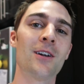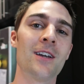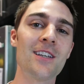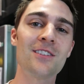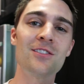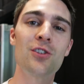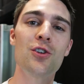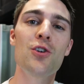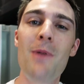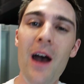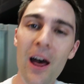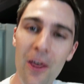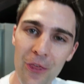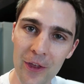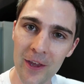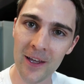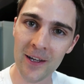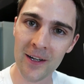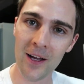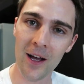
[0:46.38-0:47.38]
his new
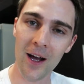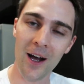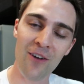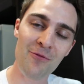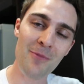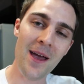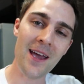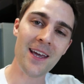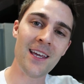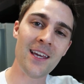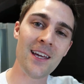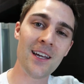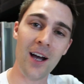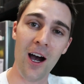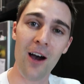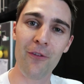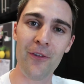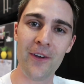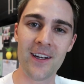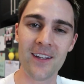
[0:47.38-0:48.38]
method of making
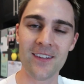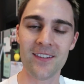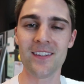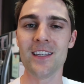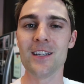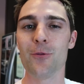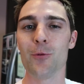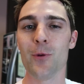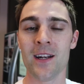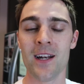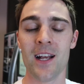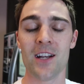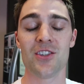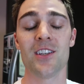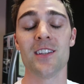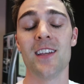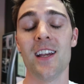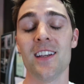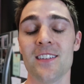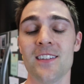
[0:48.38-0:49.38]
coffee to see if we can
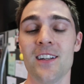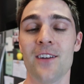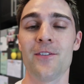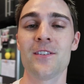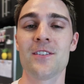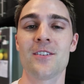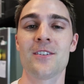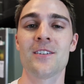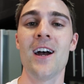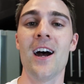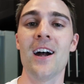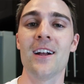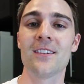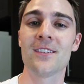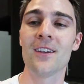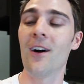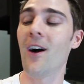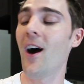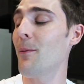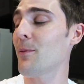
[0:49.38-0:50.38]
actually taste the difference or not.
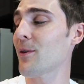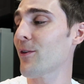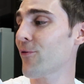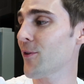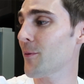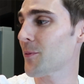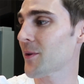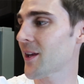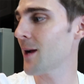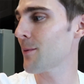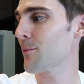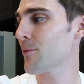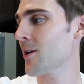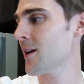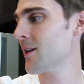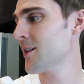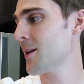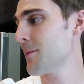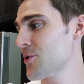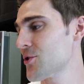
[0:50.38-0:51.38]
So I'm gonna flip the camera
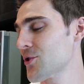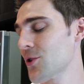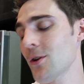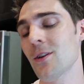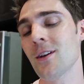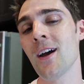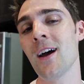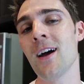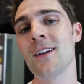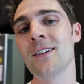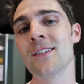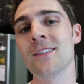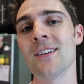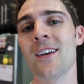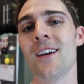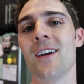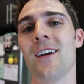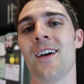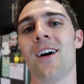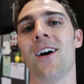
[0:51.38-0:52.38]
around and I'm gonna show you guys
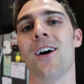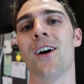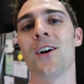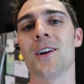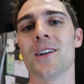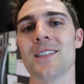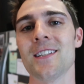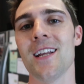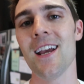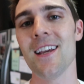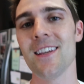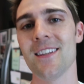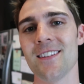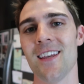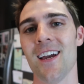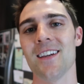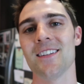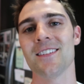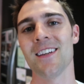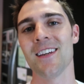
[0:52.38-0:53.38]
our taste
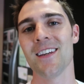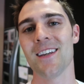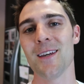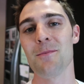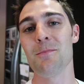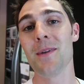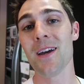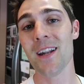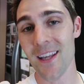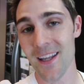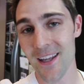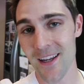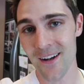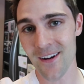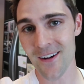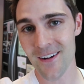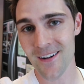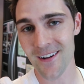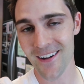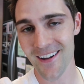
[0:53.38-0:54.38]
testing committee
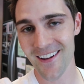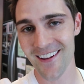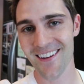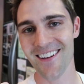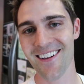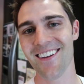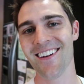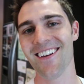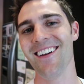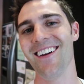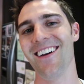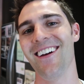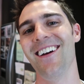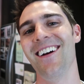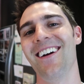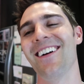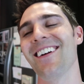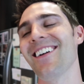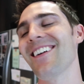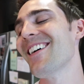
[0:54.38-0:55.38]
here.
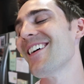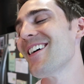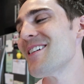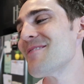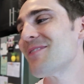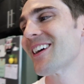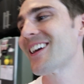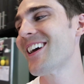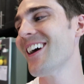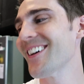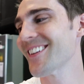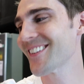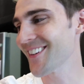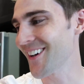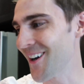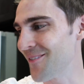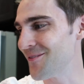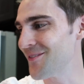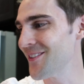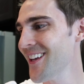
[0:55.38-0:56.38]
Because,
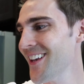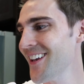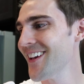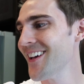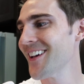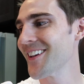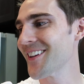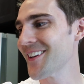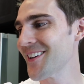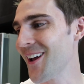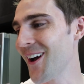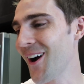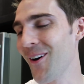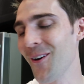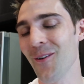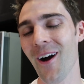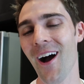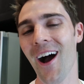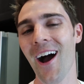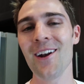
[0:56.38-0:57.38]
you
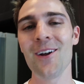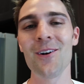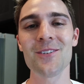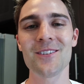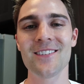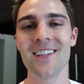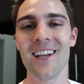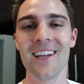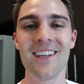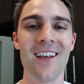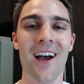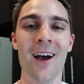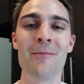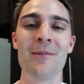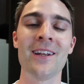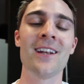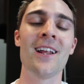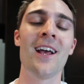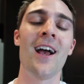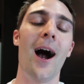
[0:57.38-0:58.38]
know, I
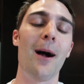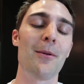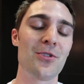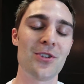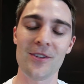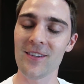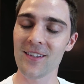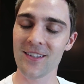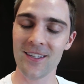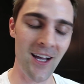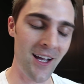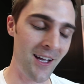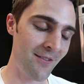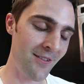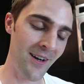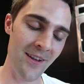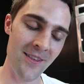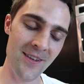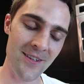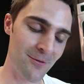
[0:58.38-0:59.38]
mean, I'm sure this guy
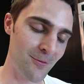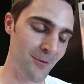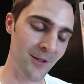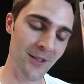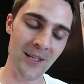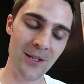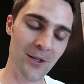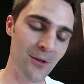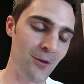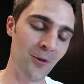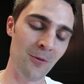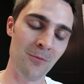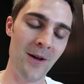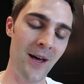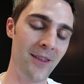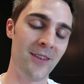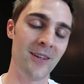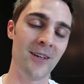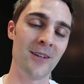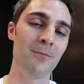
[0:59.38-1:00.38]
invented this really cool
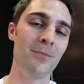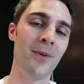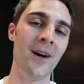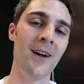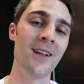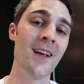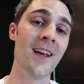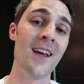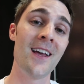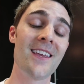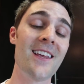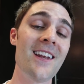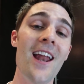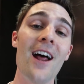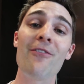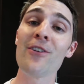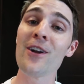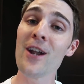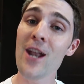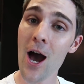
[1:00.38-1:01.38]
method, but you
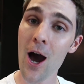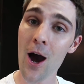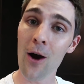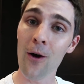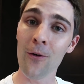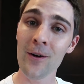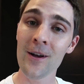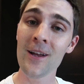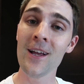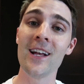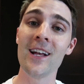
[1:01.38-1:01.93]
never know